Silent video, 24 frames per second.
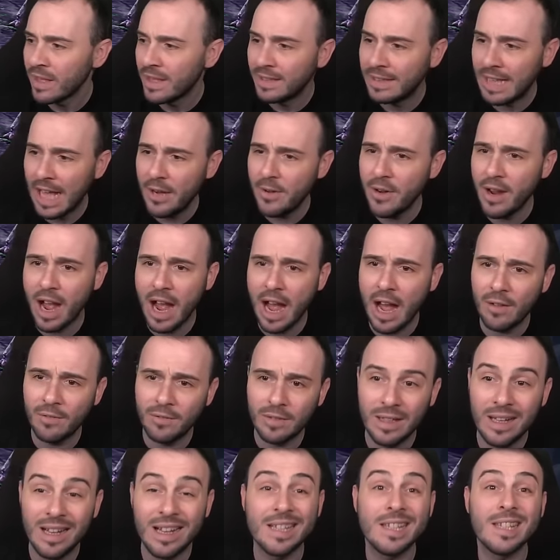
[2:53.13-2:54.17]
Then you have
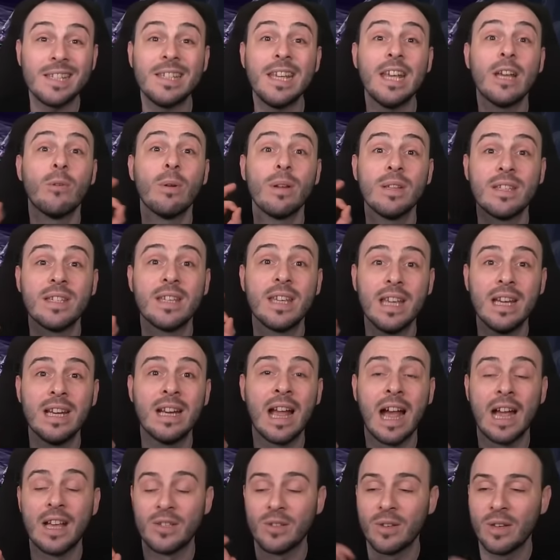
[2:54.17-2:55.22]
a secret skill,
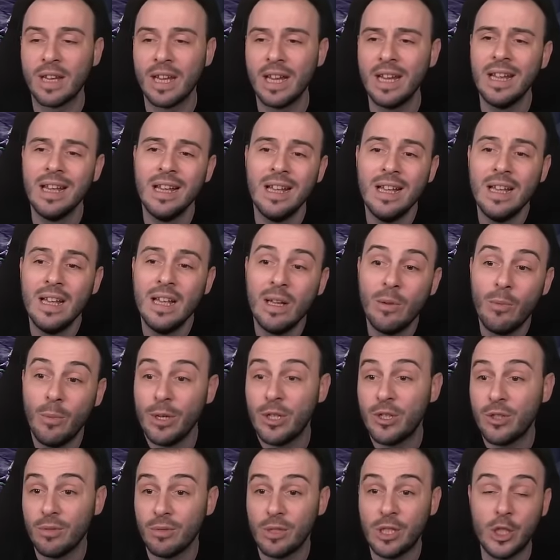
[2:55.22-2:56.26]
guys, okay,
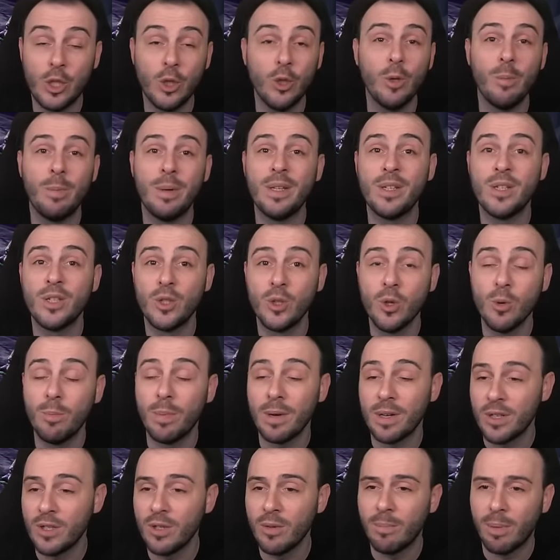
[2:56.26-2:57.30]
which should be
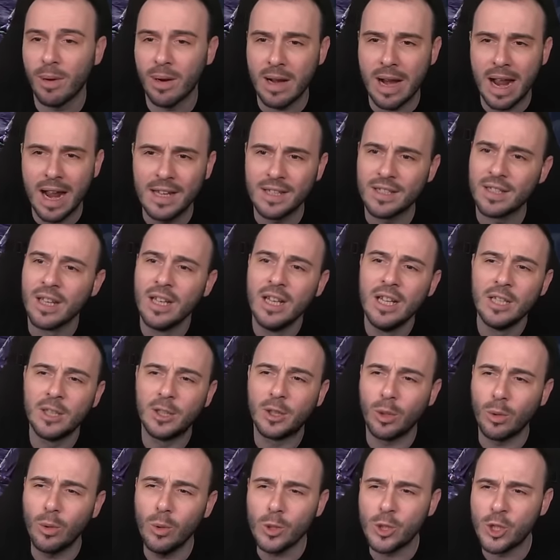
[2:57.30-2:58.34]
super, super nice.
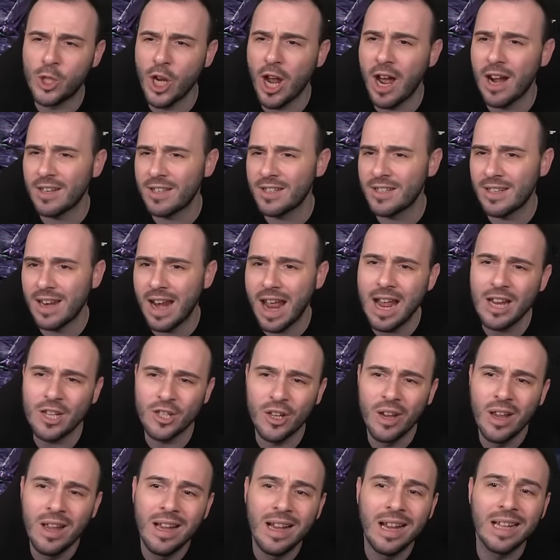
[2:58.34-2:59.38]
Through Charge Slash,
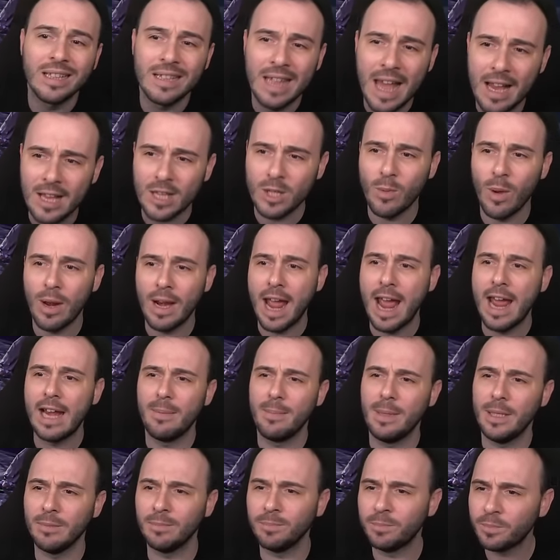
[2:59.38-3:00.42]
attacks one
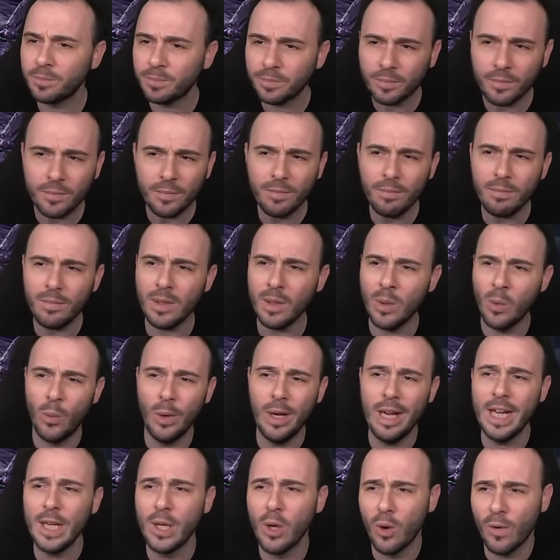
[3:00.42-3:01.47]
enemy,
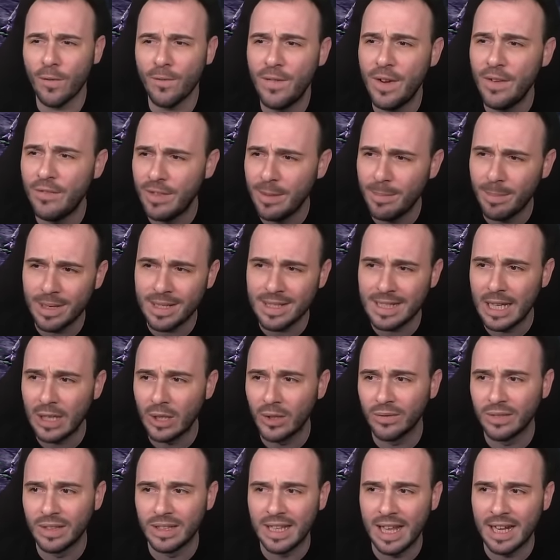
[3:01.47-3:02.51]
will ignore fifty percent
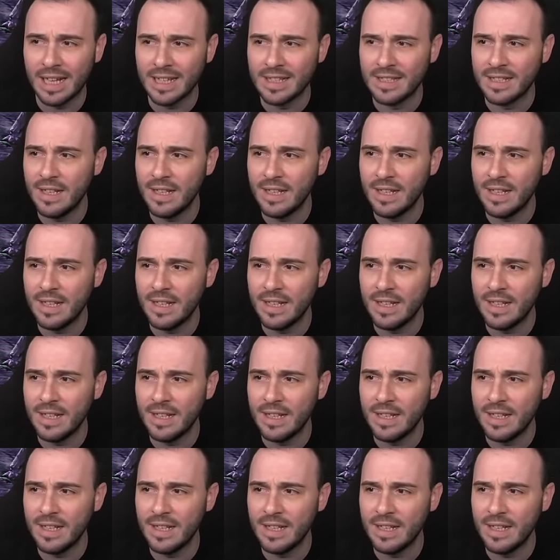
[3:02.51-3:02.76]
of the target's